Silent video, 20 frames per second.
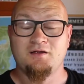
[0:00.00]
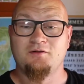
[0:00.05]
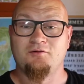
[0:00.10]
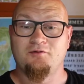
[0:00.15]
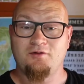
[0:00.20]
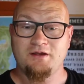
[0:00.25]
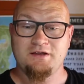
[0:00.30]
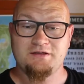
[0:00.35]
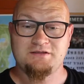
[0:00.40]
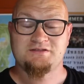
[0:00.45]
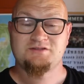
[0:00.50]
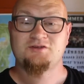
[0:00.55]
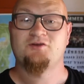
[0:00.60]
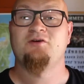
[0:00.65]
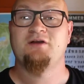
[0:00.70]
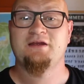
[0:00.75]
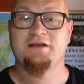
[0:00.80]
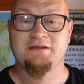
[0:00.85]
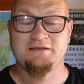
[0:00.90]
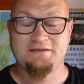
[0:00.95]
Right,
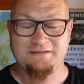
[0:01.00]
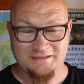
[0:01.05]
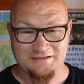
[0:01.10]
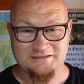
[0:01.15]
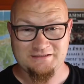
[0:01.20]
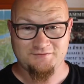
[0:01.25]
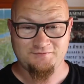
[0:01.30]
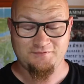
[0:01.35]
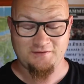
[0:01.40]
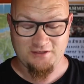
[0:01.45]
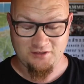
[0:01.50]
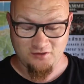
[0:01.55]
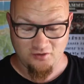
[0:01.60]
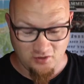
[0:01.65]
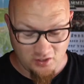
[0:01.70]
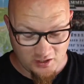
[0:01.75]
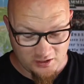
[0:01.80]
so in this video